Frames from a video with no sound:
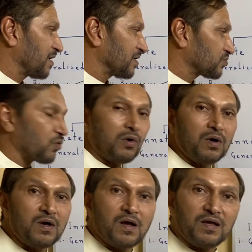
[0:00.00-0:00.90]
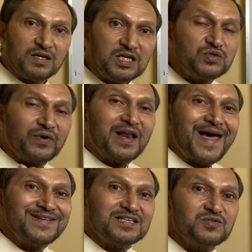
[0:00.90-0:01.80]
So each one
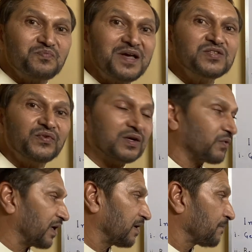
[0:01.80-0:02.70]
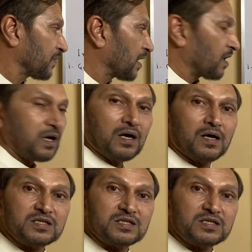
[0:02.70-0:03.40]
has a specific one,